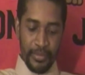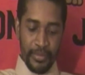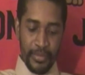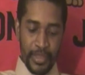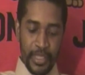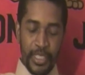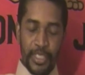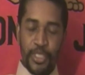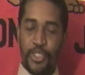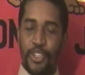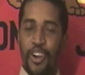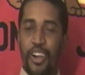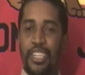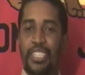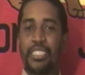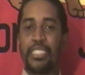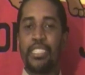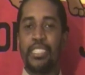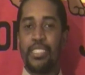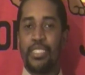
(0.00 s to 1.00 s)
These are
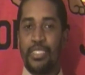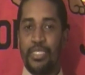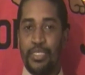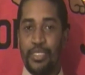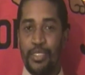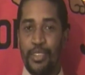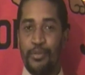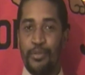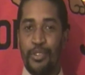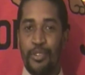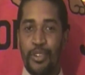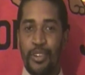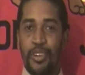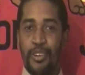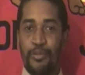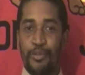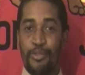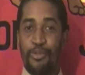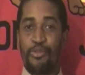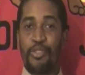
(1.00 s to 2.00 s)
the teachings of
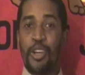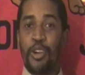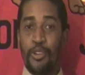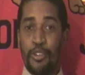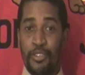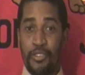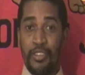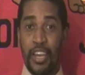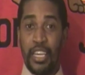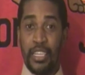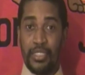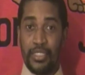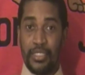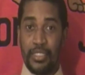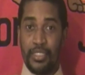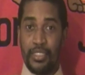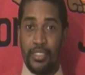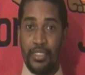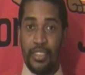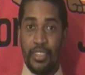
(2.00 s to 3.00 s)
the real
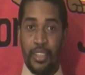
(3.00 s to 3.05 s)
Christ.